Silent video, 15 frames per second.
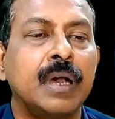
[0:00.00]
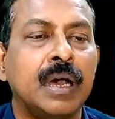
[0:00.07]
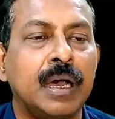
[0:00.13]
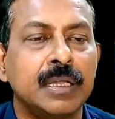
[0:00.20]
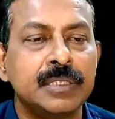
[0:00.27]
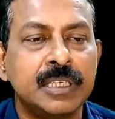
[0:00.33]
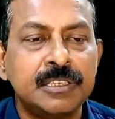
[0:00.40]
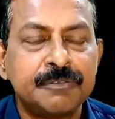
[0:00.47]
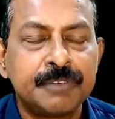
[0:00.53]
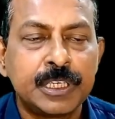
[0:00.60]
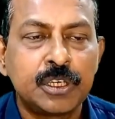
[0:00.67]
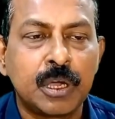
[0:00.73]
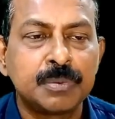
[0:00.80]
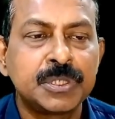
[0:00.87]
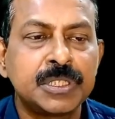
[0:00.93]
the different
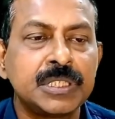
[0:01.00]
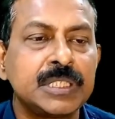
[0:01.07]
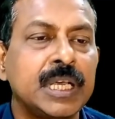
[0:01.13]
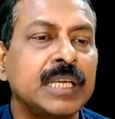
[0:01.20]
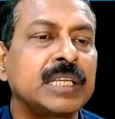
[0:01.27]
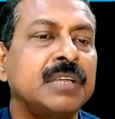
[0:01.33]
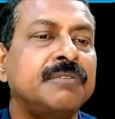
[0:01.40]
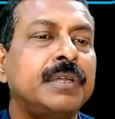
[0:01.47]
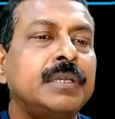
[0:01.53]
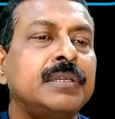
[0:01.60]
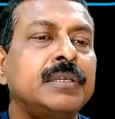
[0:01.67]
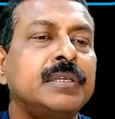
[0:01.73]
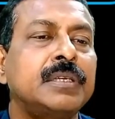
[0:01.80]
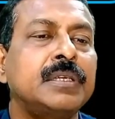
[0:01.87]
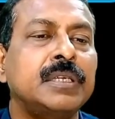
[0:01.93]
options are given:
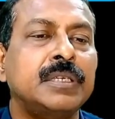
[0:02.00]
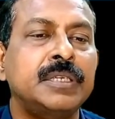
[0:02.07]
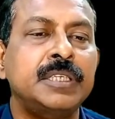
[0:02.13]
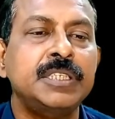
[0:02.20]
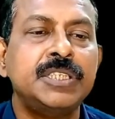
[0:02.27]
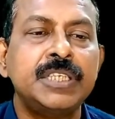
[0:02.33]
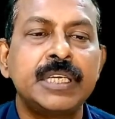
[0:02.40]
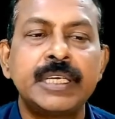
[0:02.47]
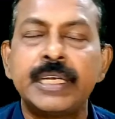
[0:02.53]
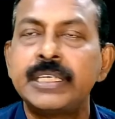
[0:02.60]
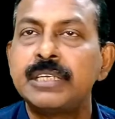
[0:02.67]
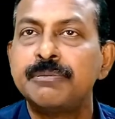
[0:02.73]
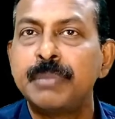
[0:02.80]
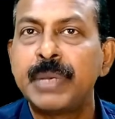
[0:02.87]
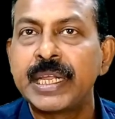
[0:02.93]
degenerative
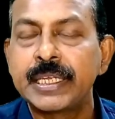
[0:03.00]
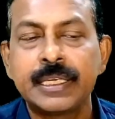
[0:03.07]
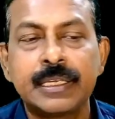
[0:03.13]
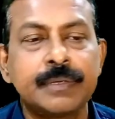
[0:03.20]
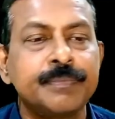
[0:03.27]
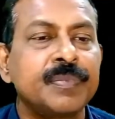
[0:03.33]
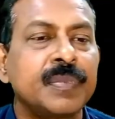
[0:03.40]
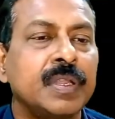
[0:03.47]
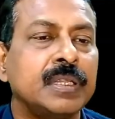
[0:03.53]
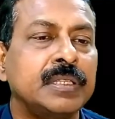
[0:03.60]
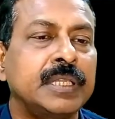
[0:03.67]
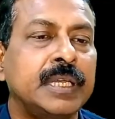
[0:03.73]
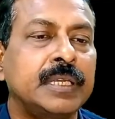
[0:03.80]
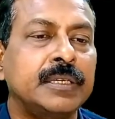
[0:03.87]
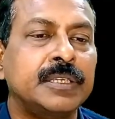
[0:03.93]
braking,
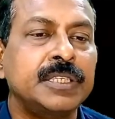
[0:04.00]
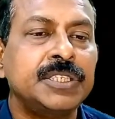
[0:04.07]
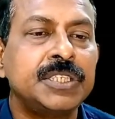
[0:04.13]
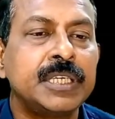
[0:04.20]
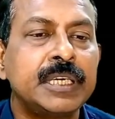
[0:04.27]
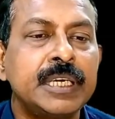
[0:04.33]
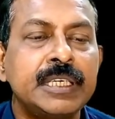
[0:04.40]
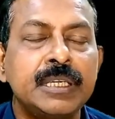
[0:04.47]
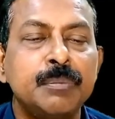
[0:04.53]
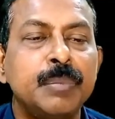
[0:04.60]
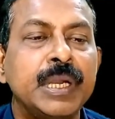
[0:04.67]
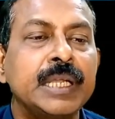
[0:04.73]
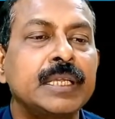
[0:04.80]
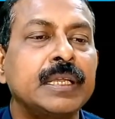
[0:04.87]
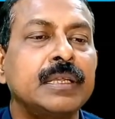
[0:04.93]
then regenerative
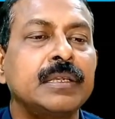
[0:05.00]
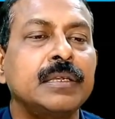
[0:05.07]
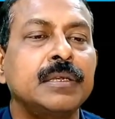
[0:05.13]
braking,